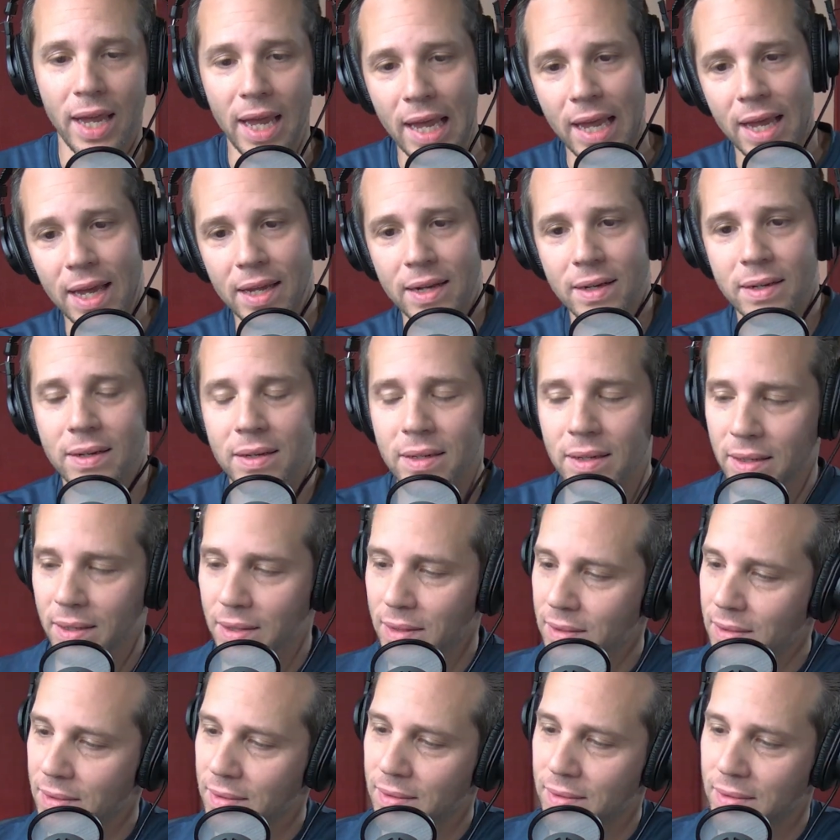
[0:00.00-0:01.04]
and
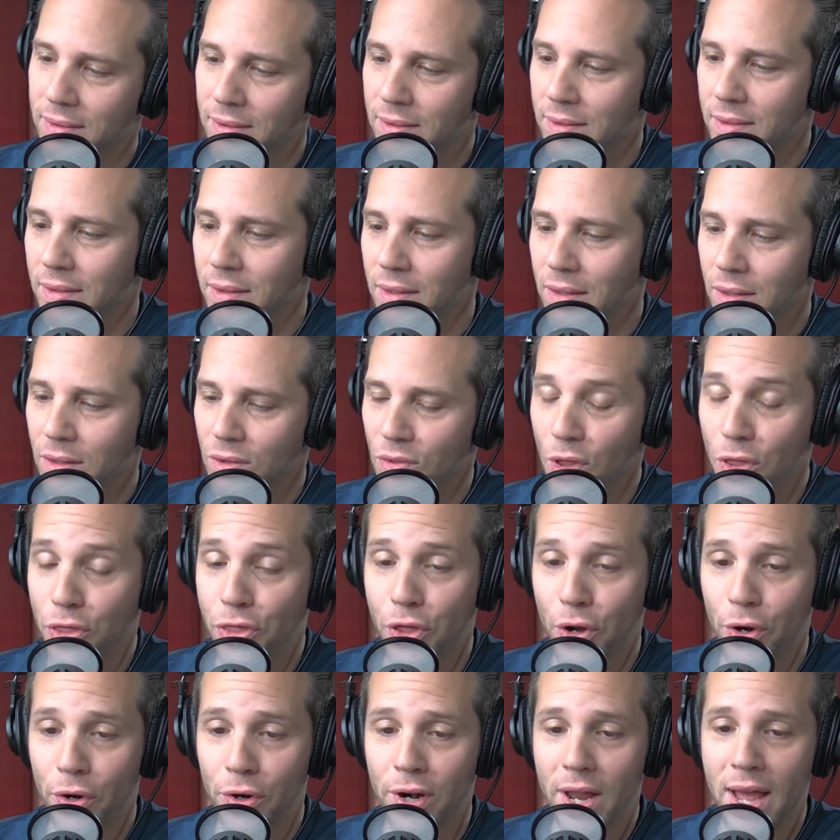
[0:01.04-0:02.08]
the
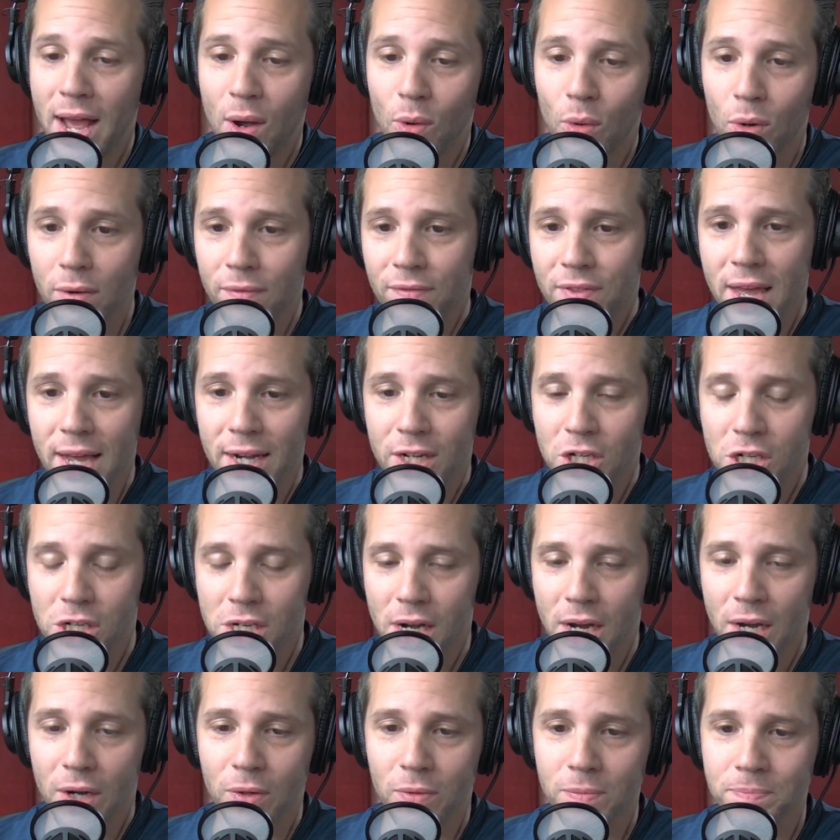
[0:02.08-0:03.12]
third hour of that
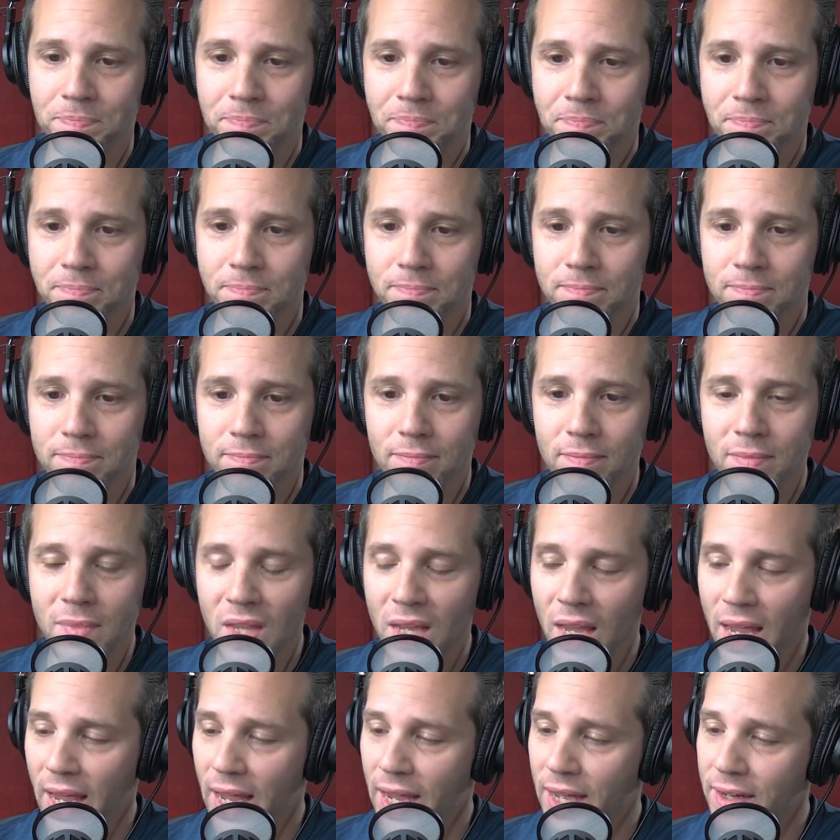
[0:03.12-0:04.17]
show.
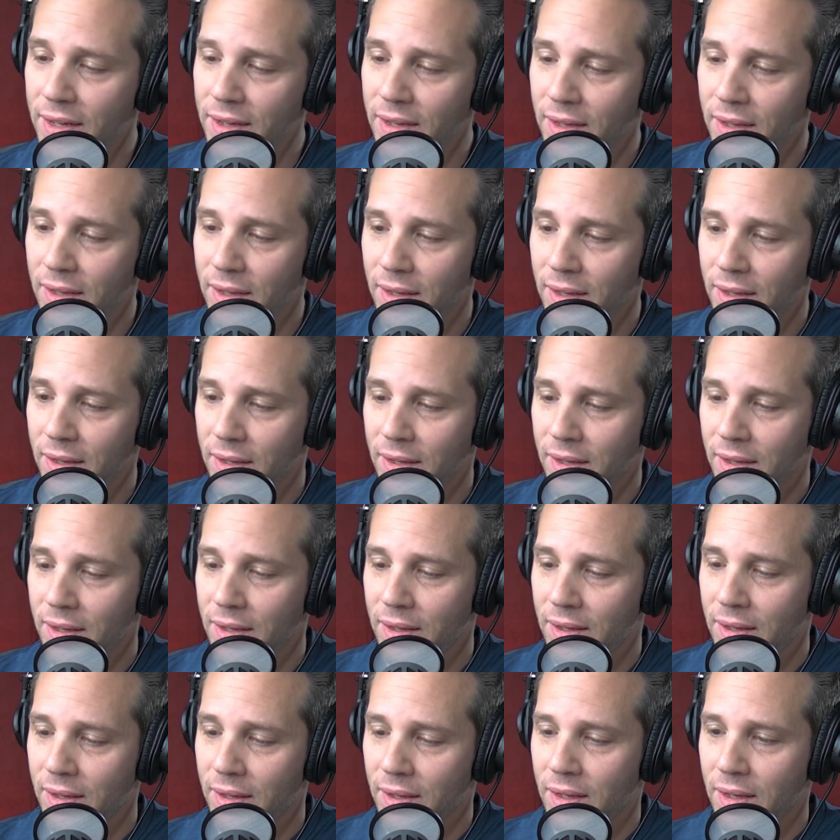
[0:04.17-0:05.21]
And
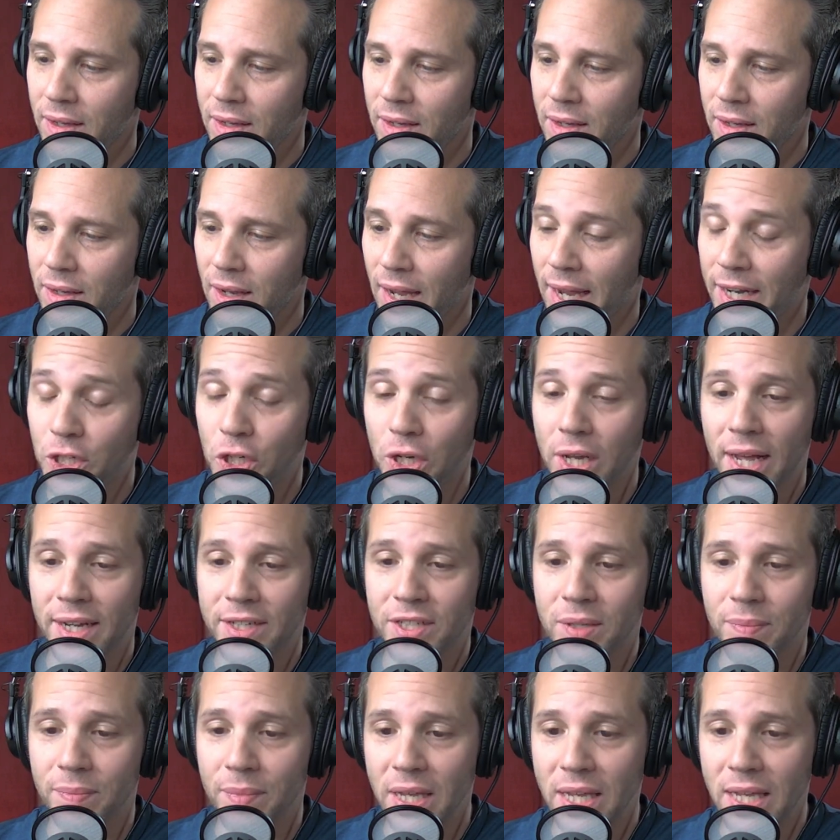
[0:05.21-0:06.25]
I actually got
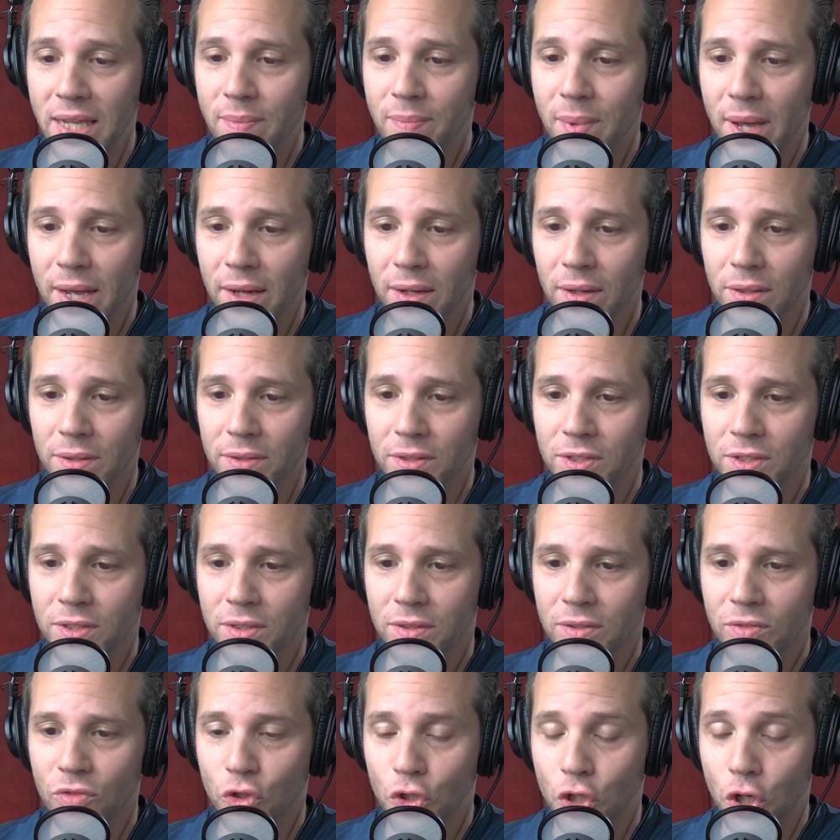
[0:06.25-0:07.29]
some emails
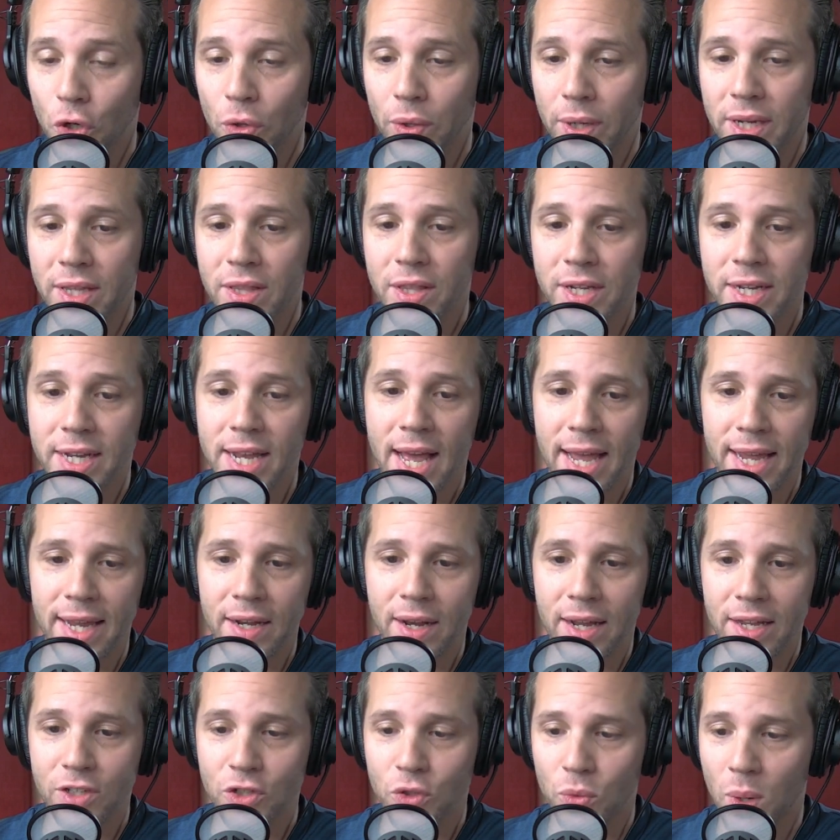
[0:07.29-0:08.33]
during the
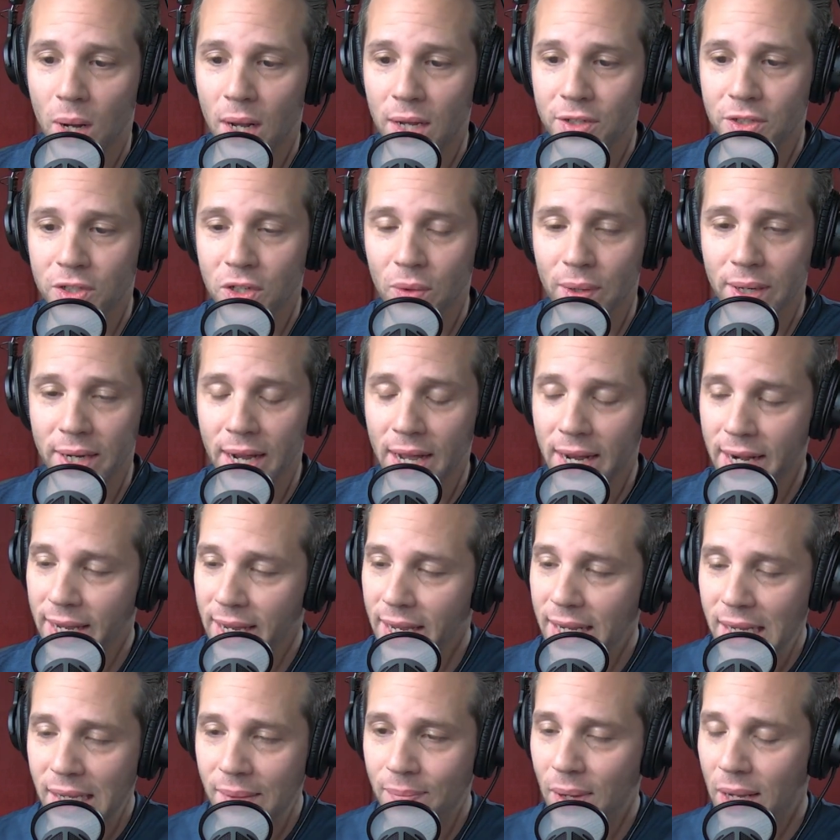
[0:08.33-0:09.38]
night as Raw is going on. I
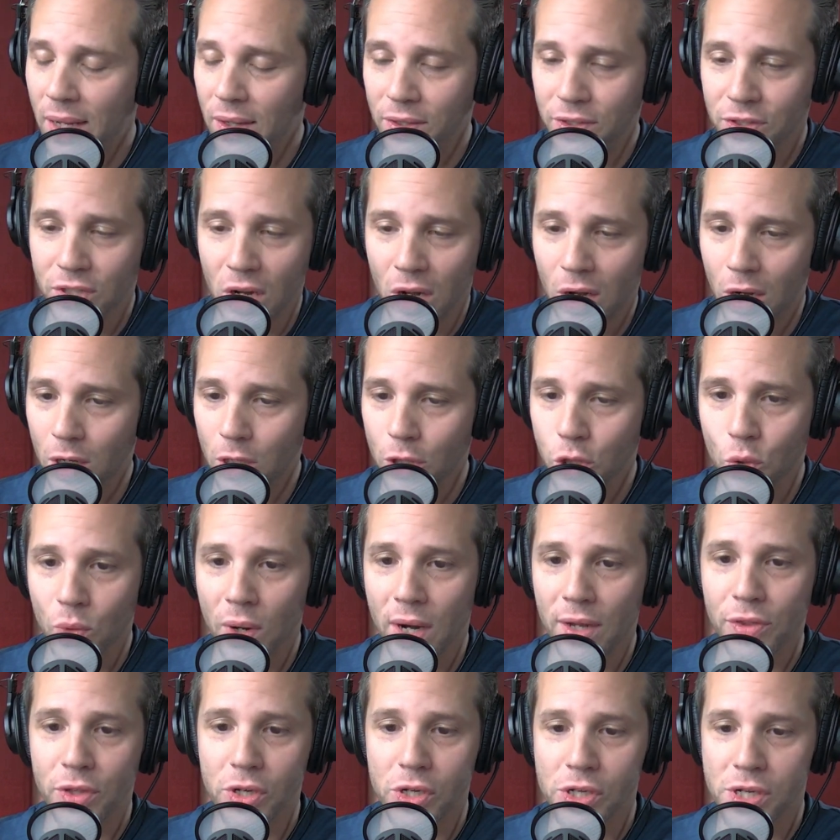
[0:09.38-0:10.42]
get emails all
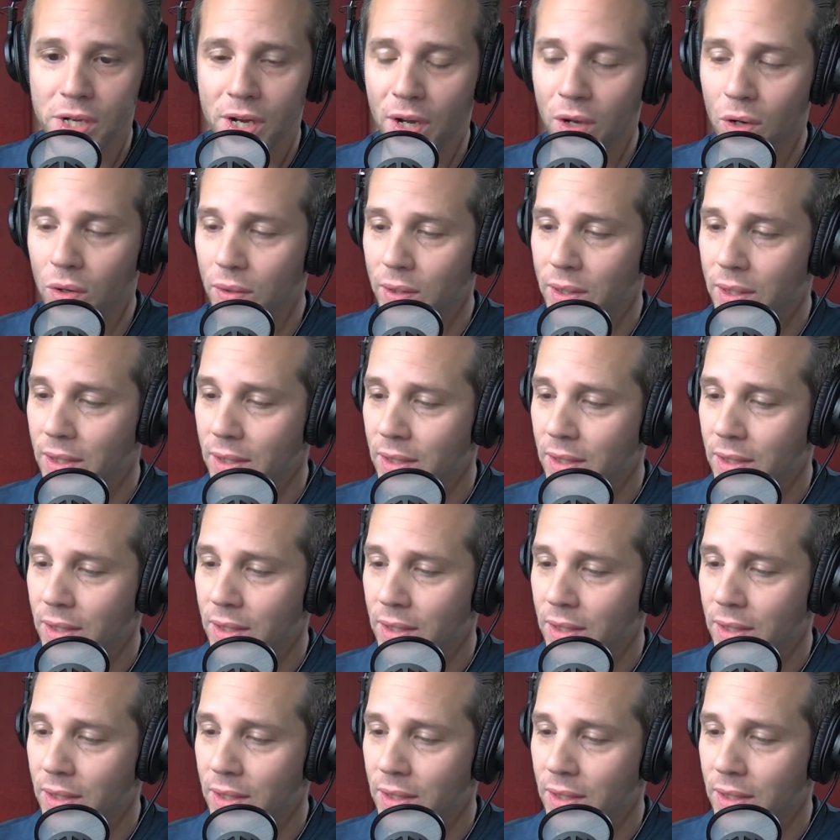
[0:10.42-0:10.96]
throughout the show,